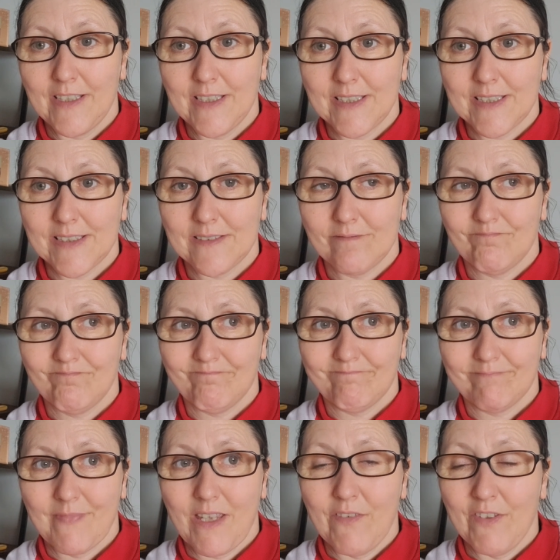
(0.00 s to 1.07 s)
this,
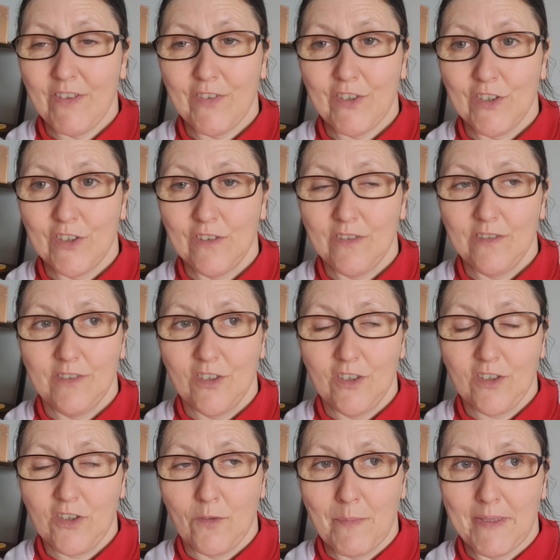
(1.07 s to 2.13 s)
even if you've
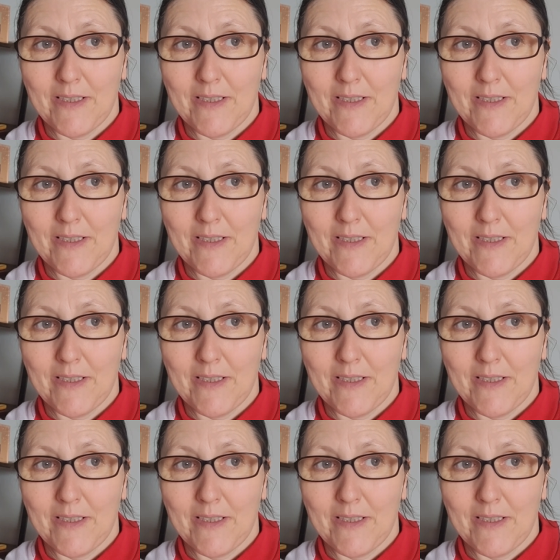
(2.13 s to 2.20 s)
not got